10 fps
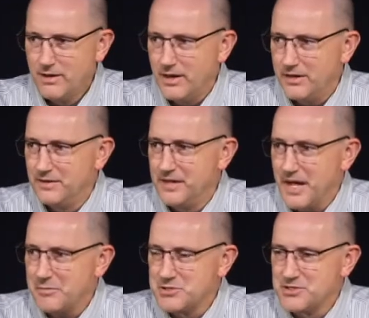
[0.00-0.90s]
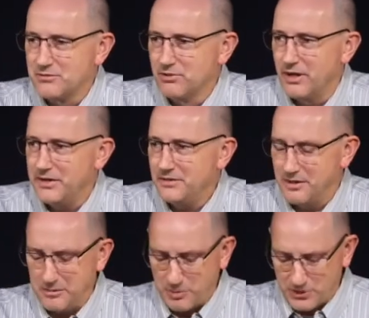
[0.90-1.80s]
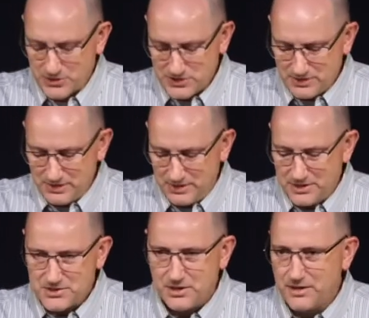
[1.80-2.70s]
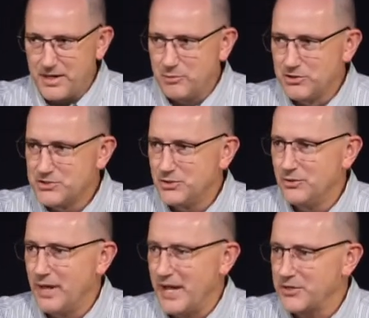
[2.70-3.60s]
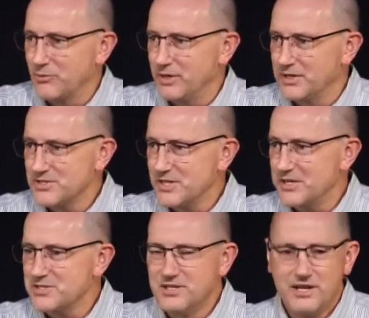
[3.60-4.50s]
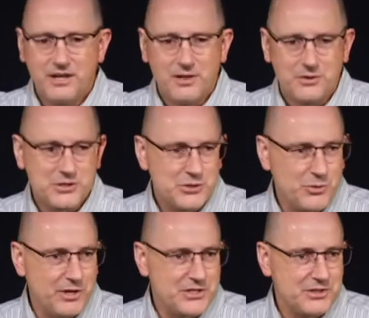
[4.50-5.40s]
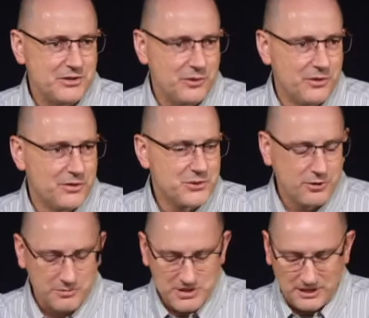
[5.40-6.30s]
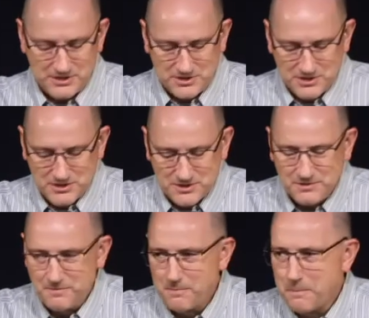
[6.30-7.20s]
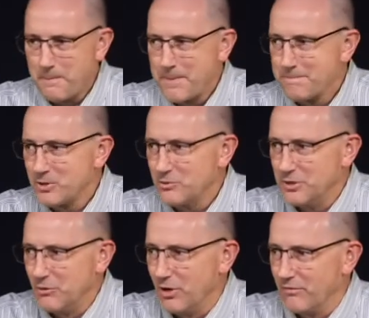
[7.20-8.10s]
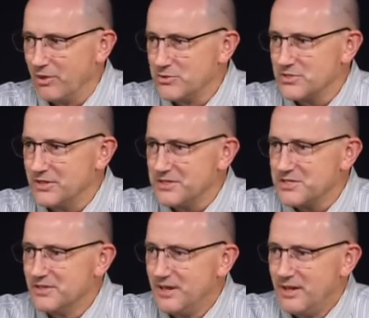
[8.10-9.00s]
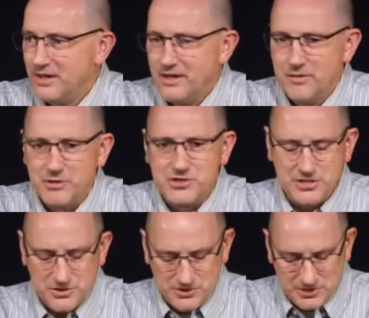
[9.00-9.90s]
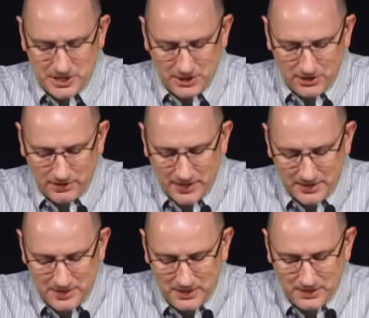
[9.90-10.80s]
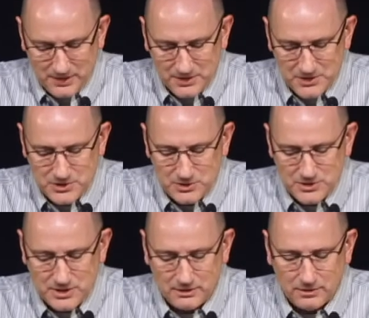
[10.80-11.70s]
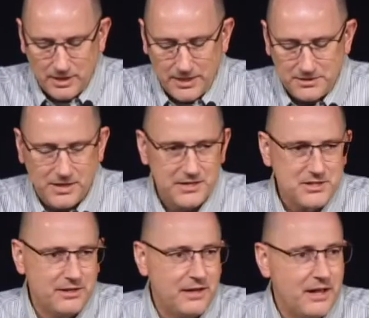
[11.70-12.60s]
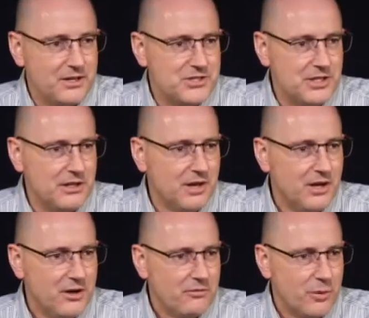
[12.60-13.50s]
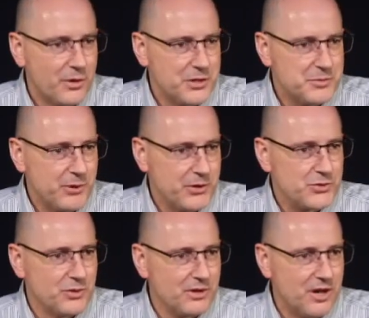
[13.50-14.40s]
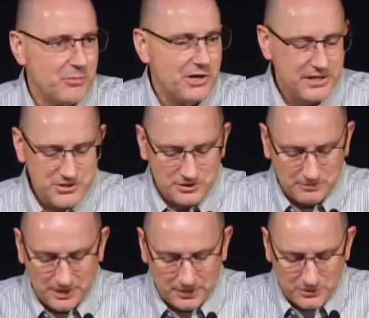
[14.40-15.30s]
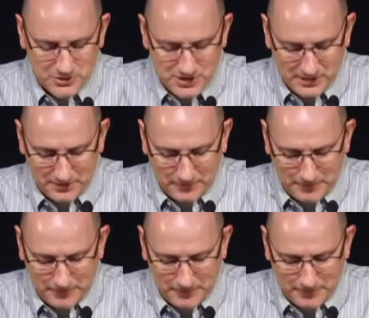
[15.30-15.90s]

And in the absence of light, a person is unable to accurately assess their situation, or their circumstances. We know all of those things. But Jesus is here and he is using light as an analogy for spiritual comprehension and understanding.